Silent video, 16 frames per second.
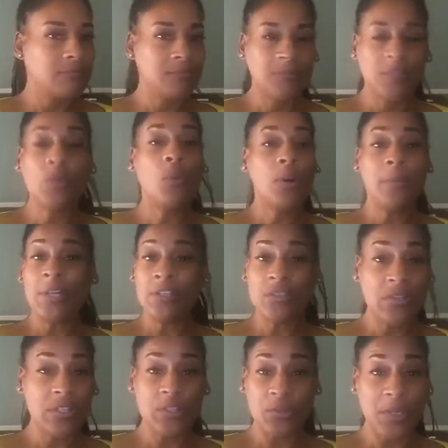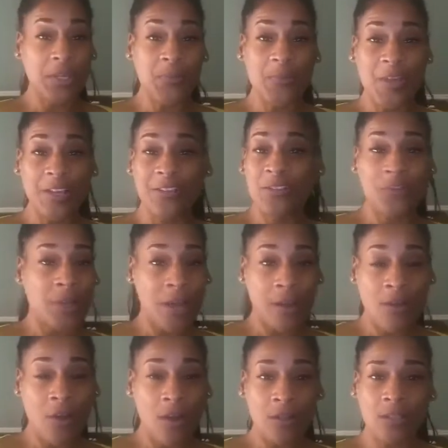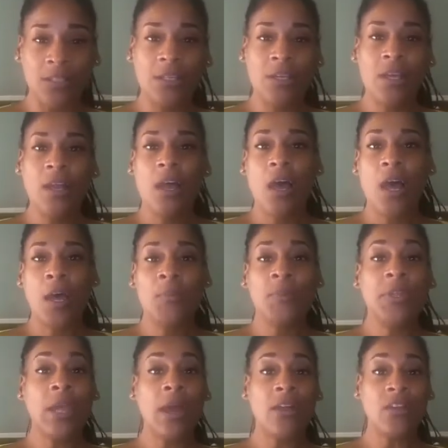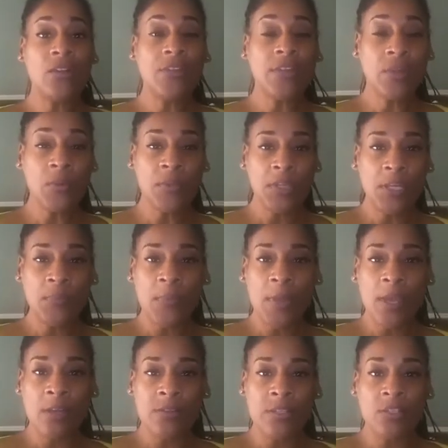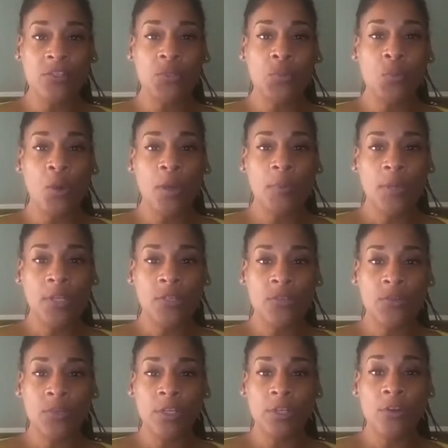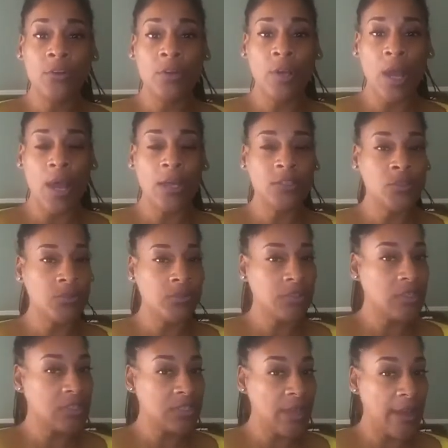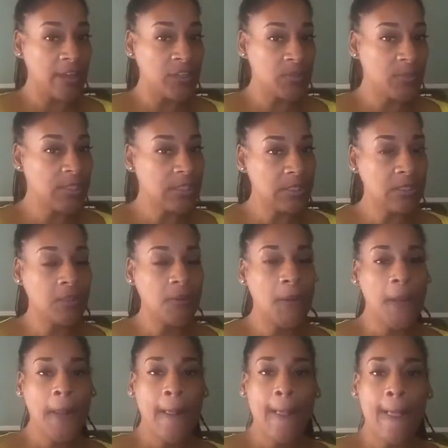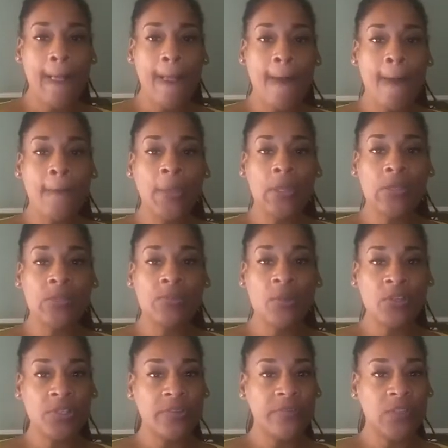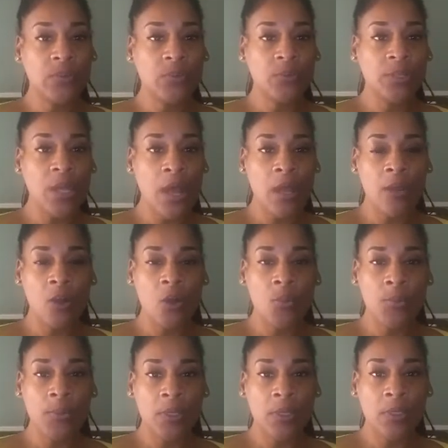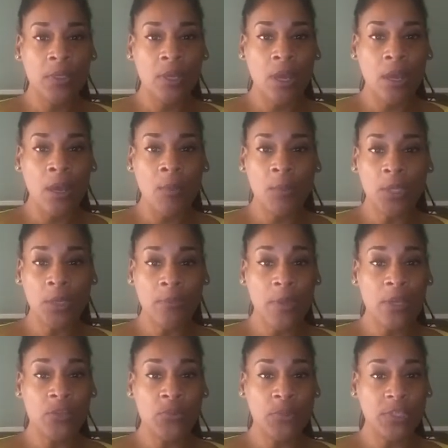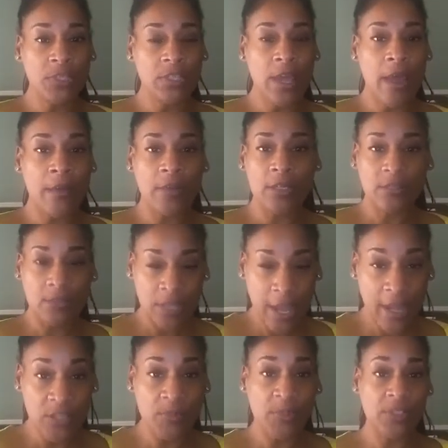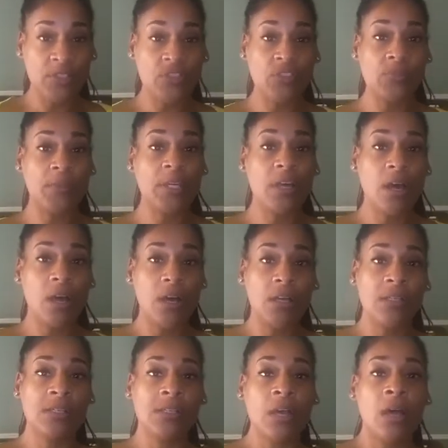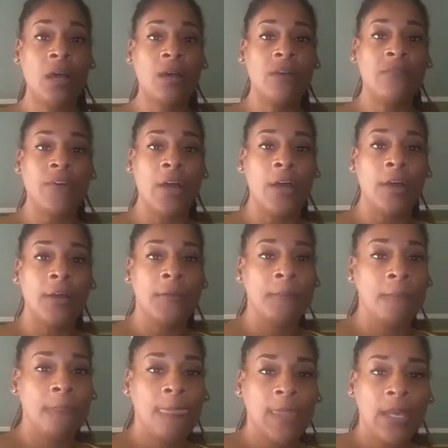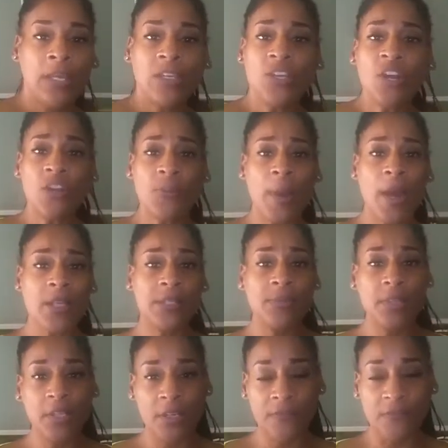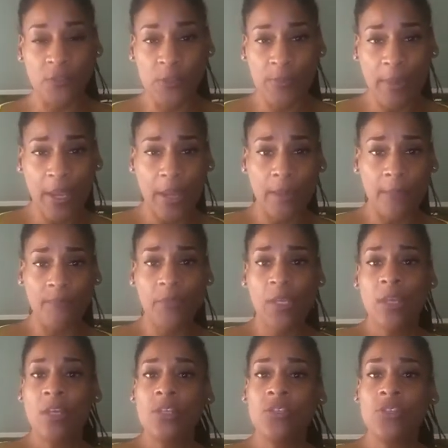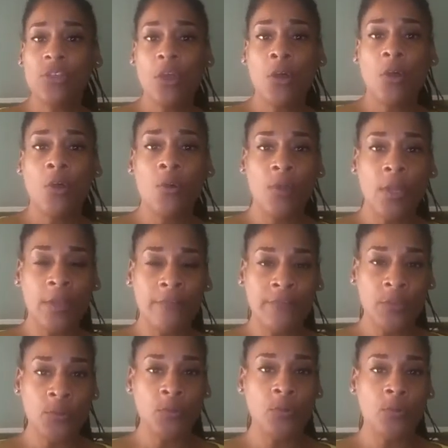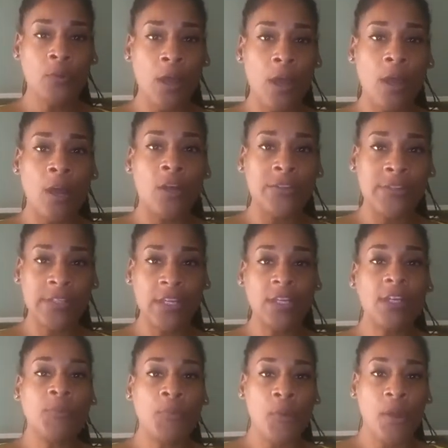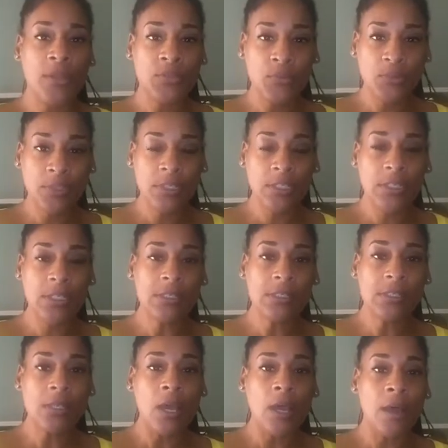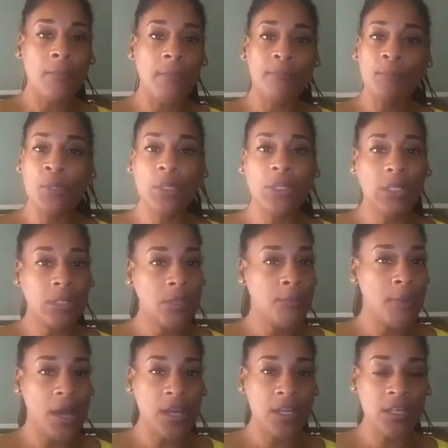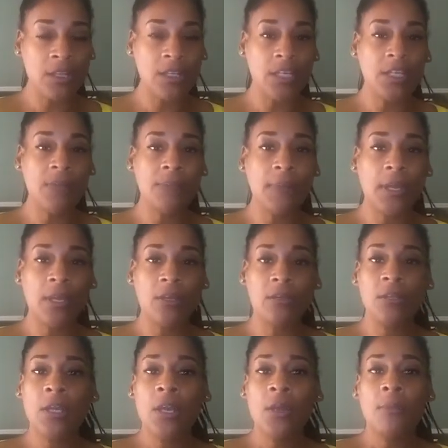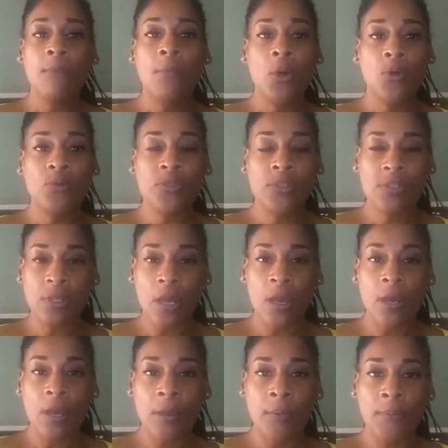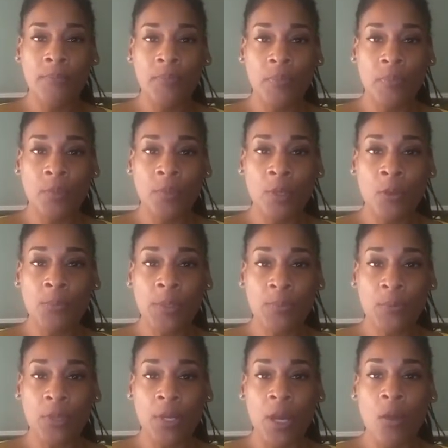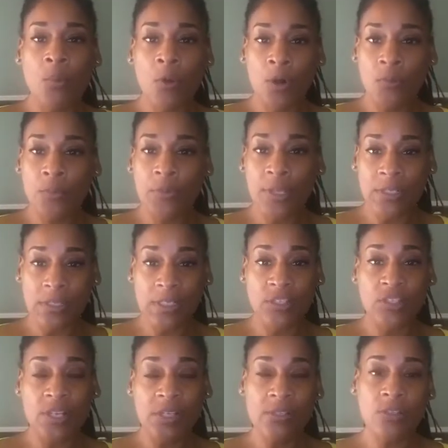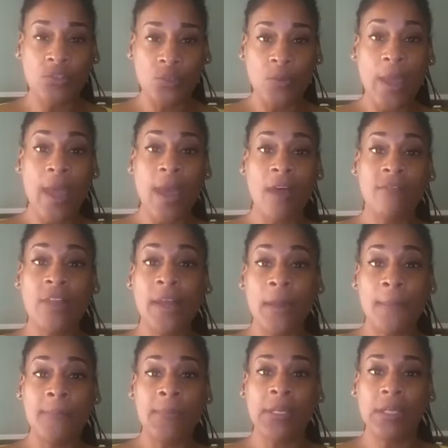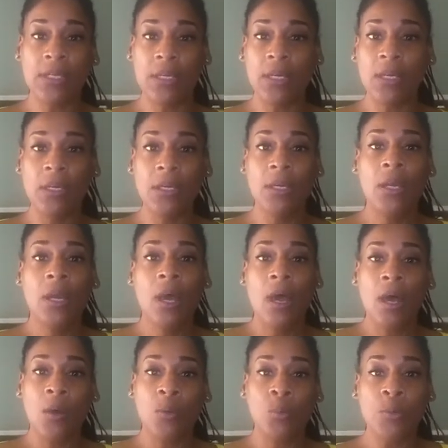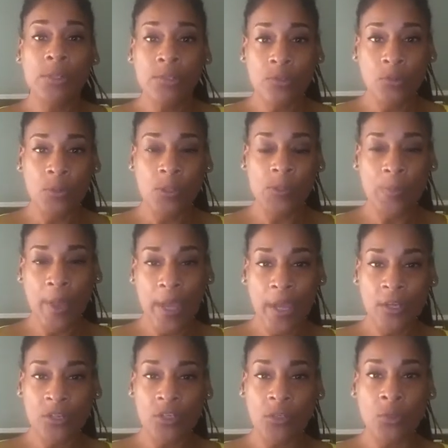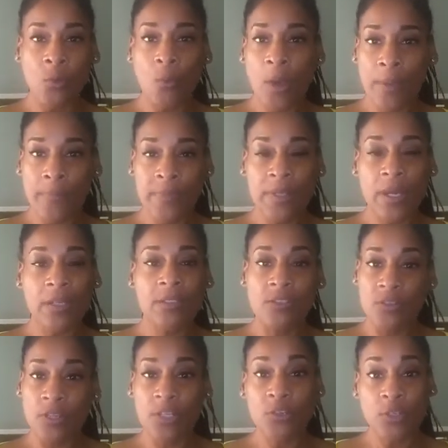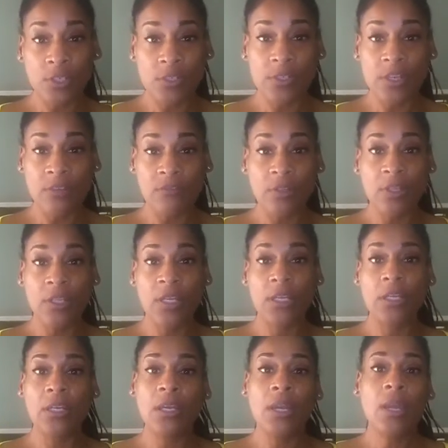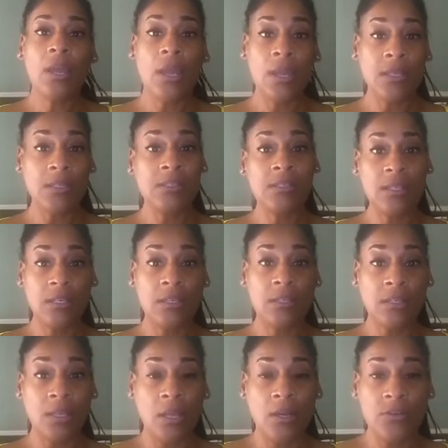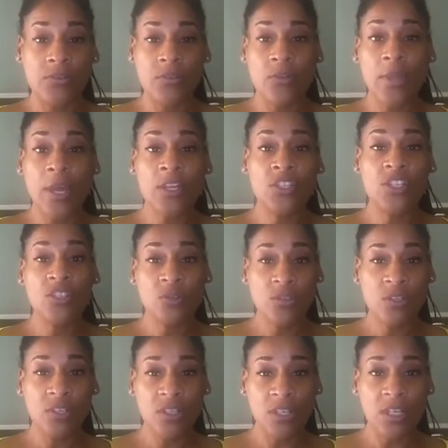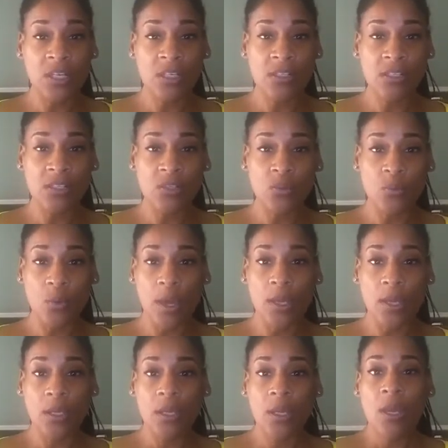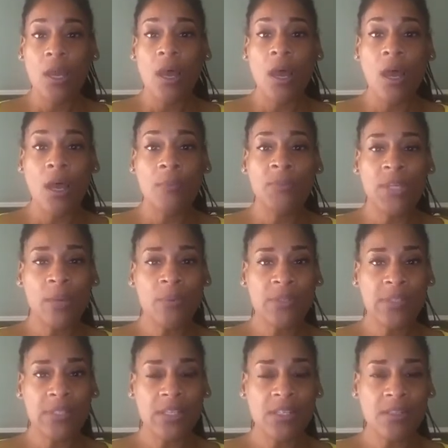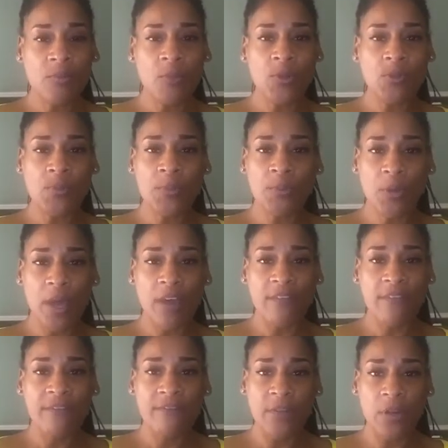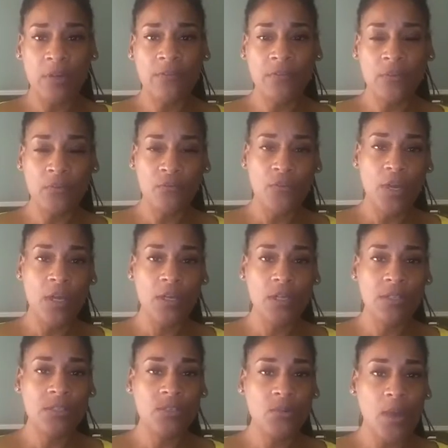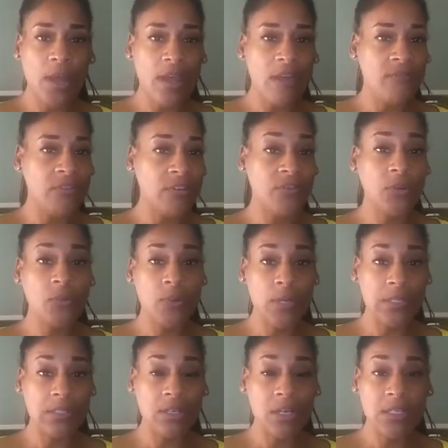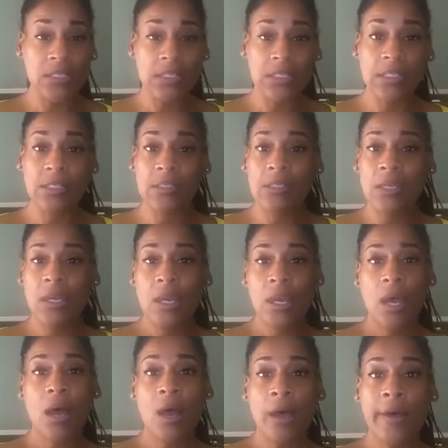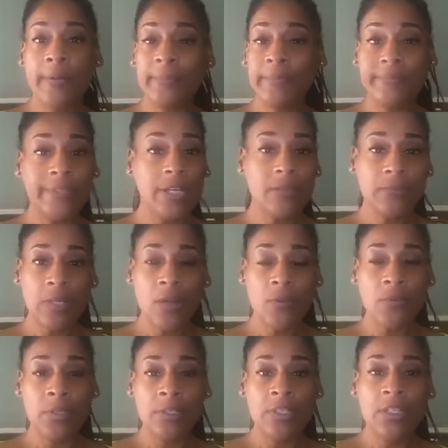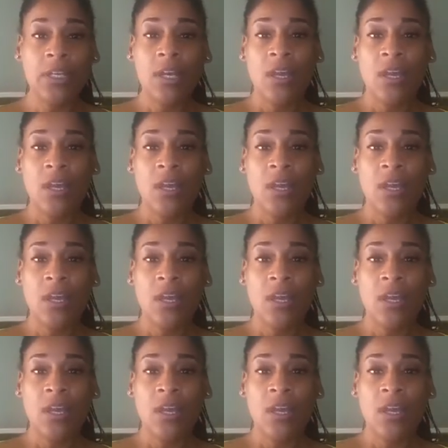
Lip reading: you want to make sure that you're emailing, you're not calling. The other thing with emails is you want to make sure that you're not using attachments, because most of us will not open emails with attachments just because of the possibility for spam. So if you are sending a press release, put it in the body of the email. Most people that I work with, I suggest that you have like a media resource page on your website, so then you can just give a link and send it there. So that's usually the easiest way. Deborah says that most people have very few funds. Do I have any fundraising ideas? No, not really.